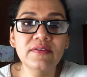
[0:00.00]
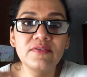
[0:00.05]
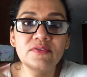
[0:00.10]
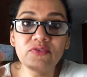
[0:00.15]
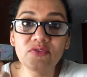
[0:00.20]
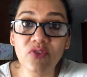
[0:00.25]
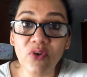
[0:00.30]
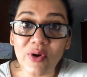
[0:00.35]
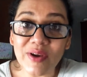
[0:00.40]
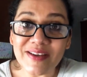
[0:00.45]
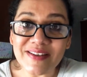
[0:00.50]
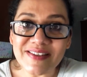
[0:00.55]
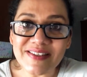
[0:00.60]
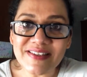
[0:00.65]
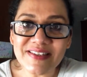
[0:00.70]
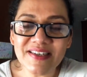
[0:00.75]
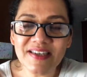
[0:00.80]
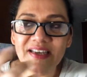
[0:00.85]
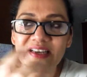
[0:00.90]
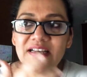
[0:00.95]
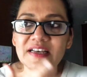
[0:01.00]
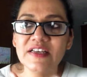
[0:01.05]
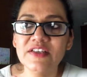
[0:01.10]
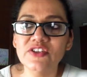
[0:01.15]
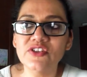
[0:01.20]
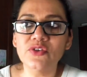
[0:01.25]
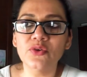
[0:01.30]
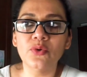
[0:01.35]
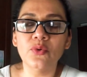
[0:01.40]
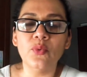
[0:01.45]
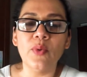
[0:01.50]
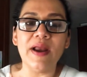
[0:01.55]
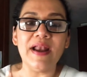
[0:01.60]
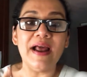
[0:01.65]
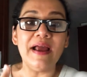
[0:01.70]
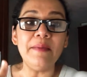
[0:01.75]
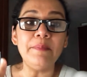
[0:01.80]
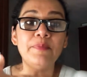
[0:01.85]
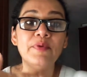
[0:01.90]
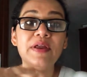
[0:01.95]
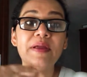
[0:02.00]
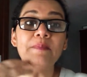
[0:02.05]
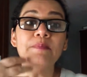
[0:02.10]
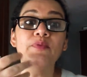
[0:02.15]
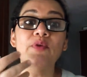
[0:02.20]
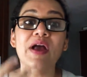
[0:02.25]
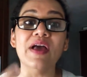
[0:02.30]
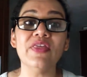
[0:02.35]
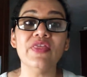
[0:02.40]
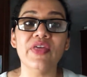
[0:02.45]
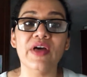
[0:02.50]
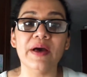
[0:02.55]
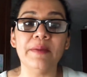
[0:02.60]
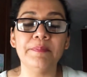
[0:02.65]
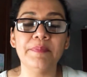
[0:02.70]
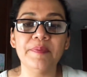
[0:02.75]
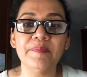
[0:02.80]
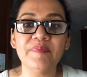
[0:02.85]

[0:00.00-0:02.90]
Voiced. So when I bring breath up,